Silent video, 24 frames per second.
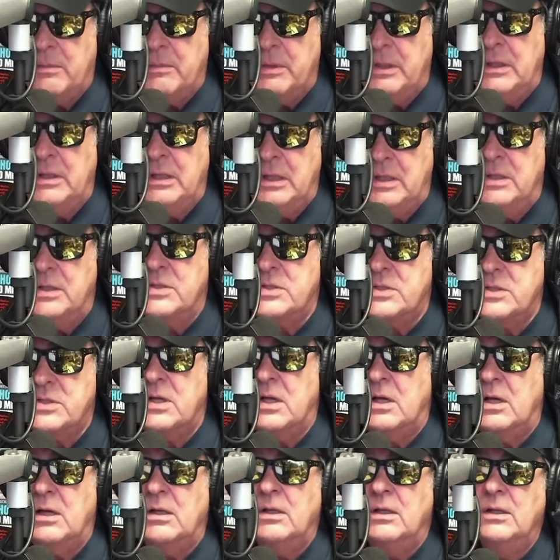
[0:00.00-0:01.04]
mean, yeah. He is.
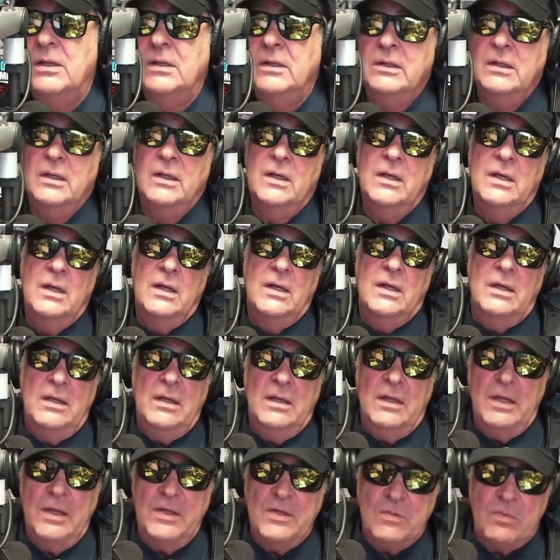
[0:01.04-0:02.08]

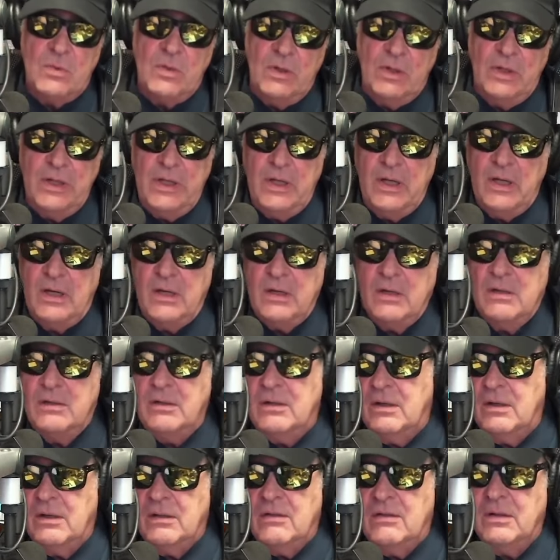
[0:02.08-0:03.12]
He's really
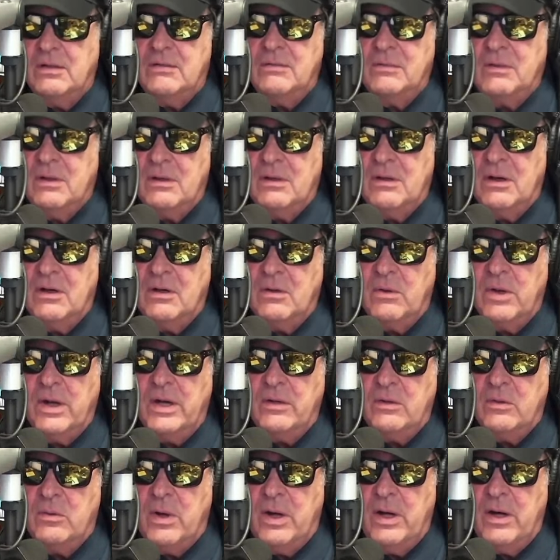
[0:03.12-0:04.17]
a
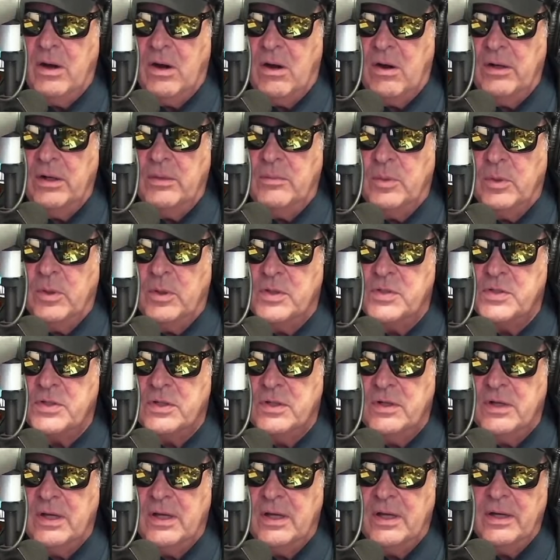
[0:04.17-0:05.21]
great-hearted
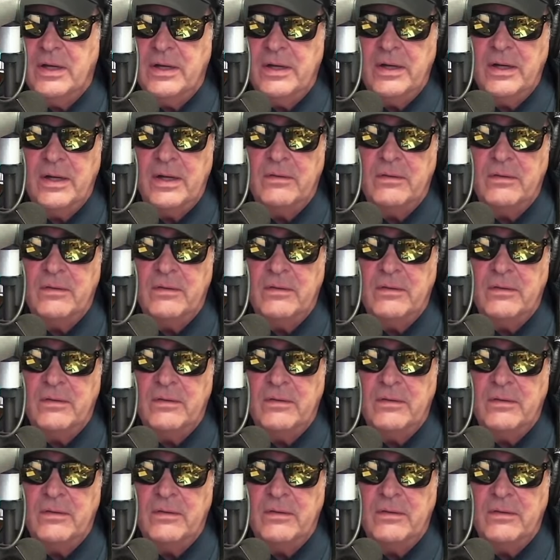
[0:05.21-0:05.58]
person. And